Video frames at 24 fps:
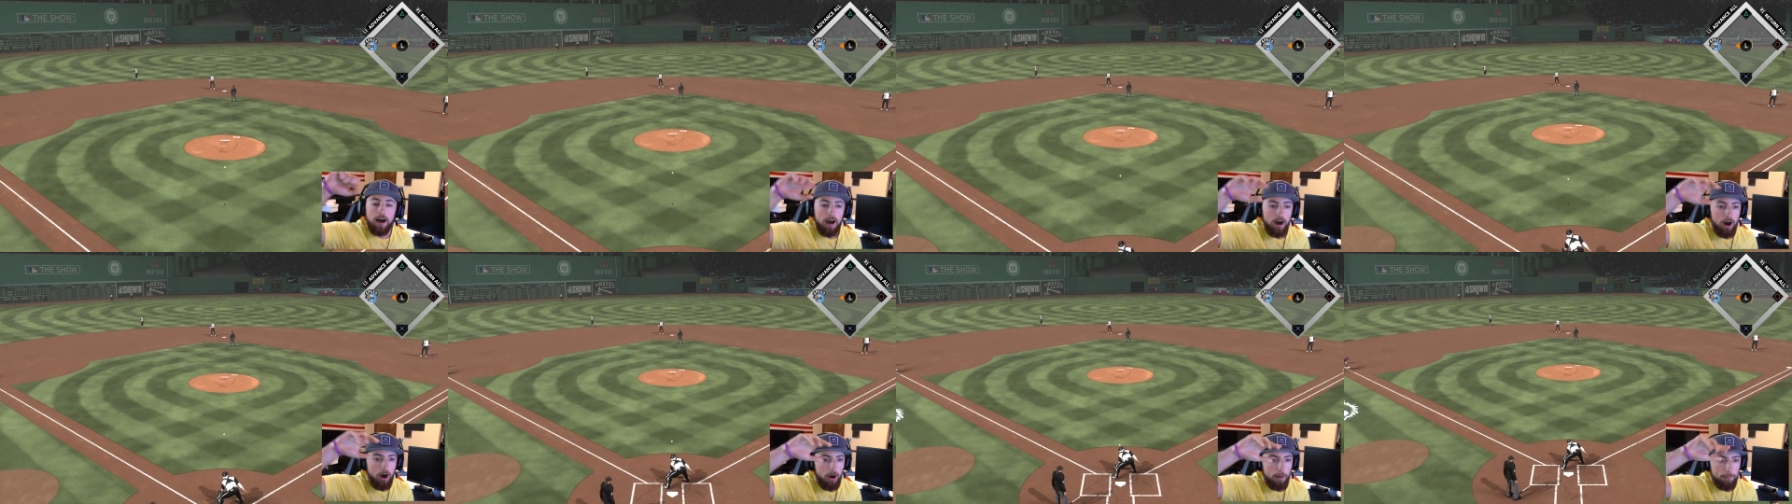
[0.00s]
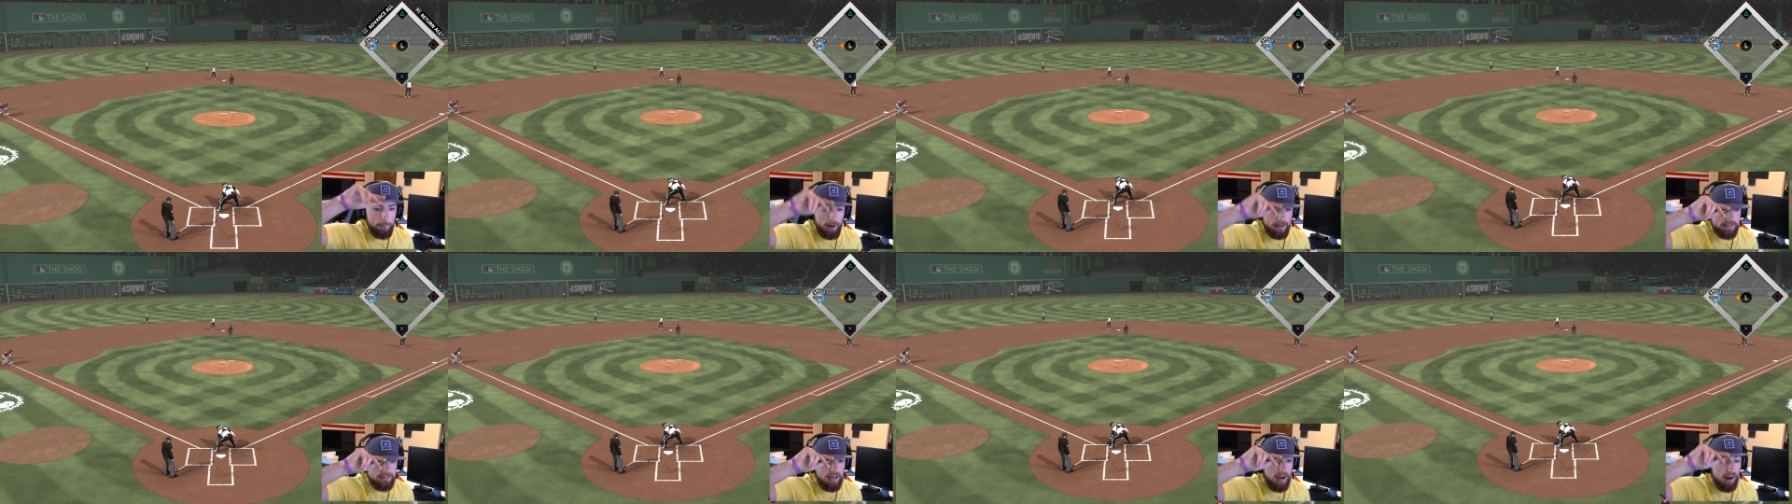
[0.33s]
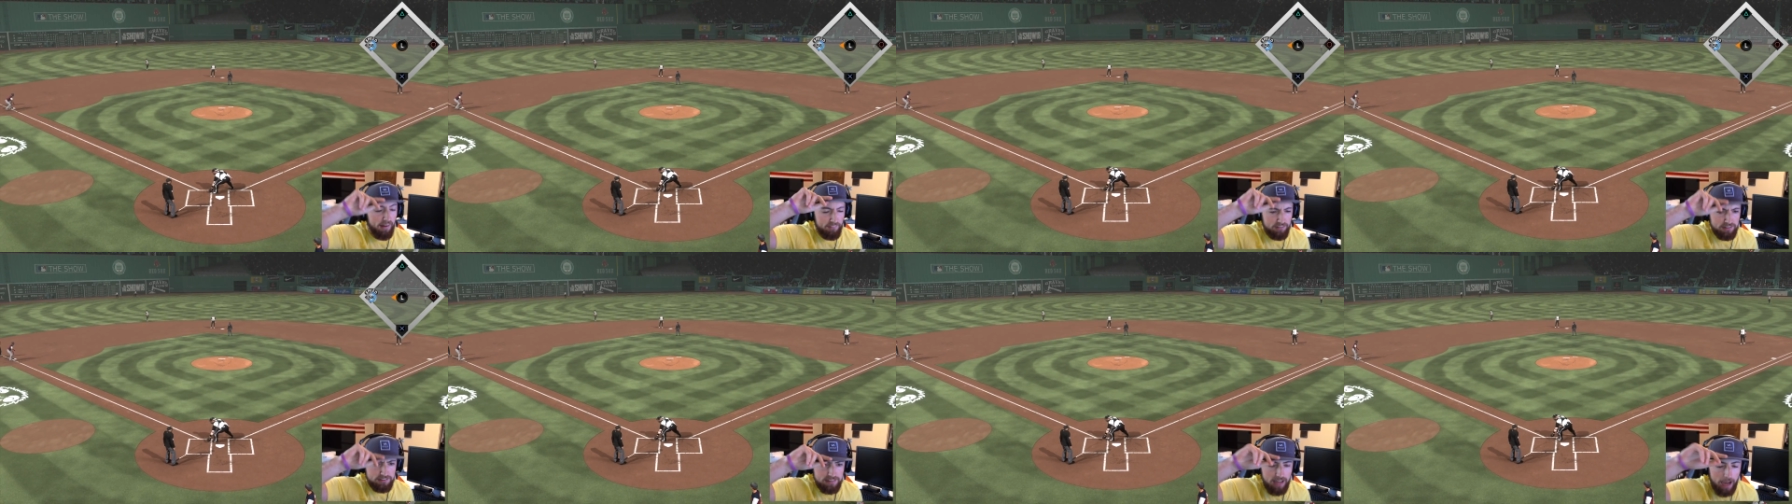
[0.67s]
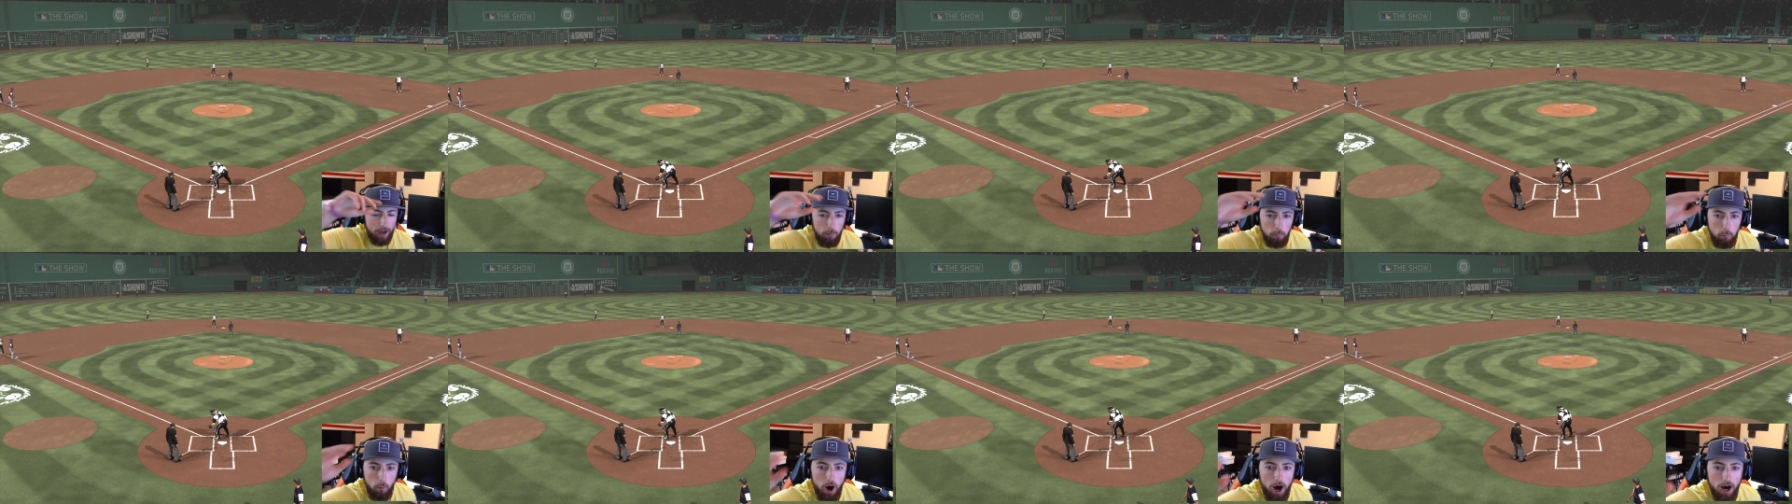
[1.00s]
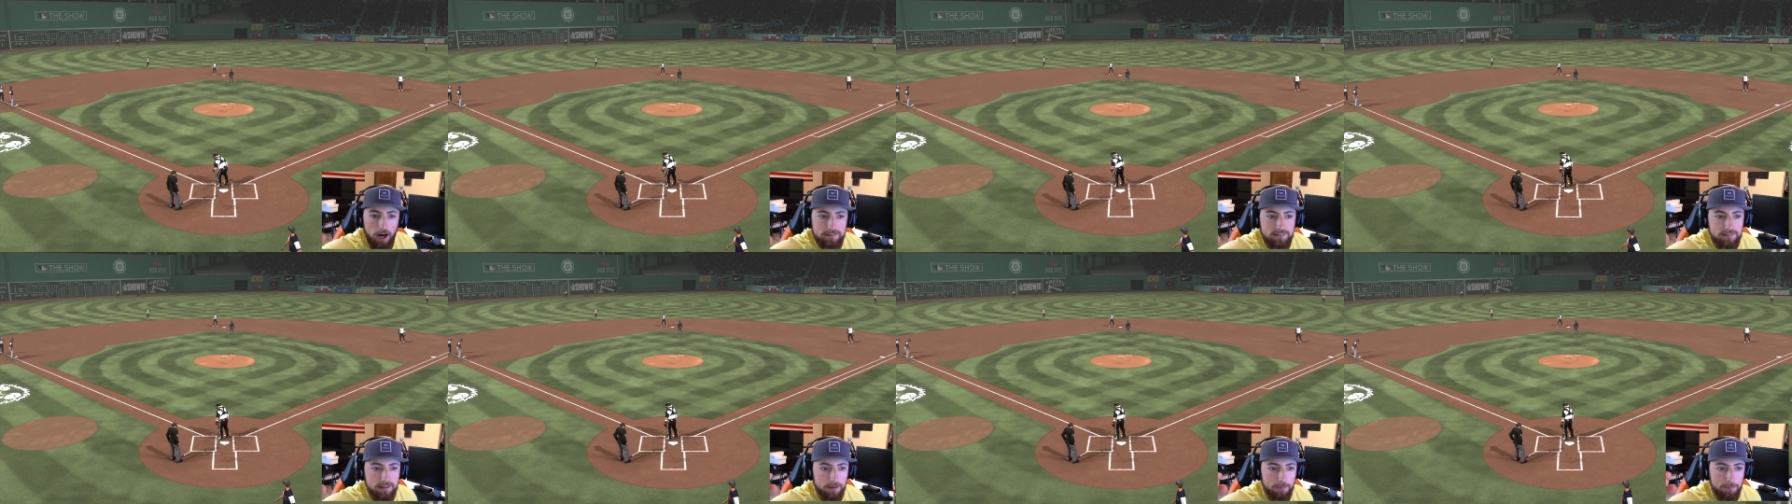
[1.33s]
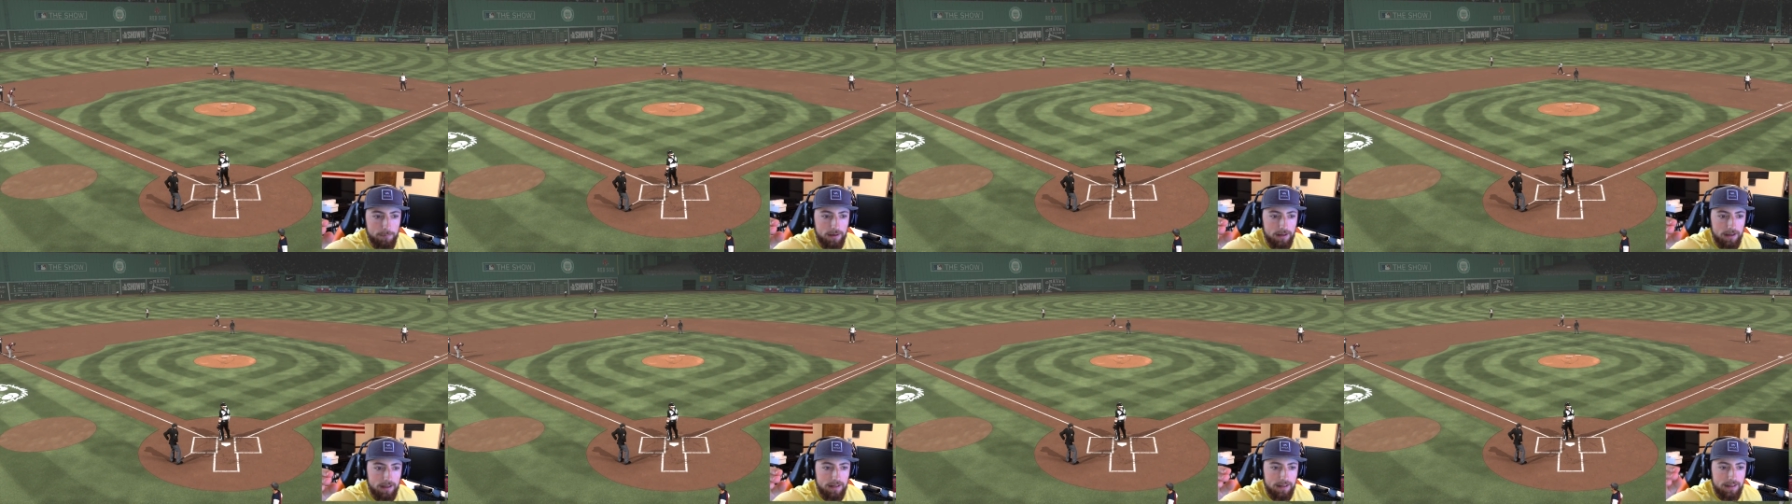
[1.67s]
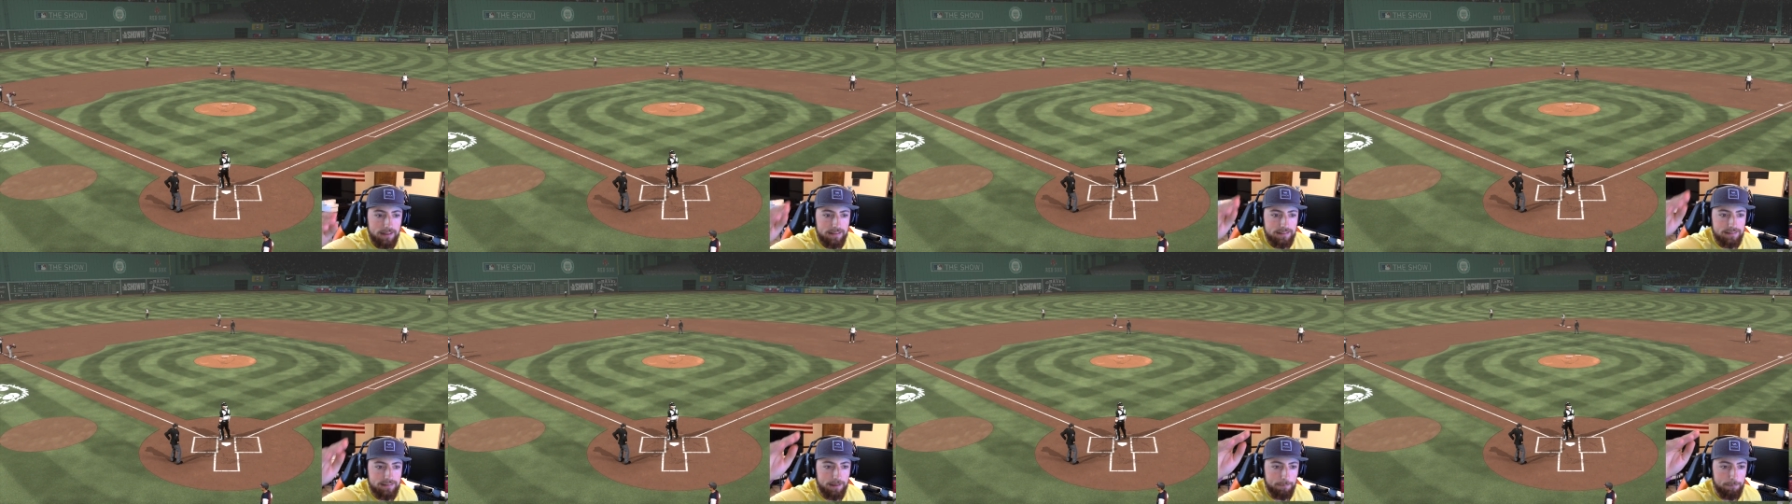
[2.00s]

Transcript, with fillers: Oh, my God. This guy walked him to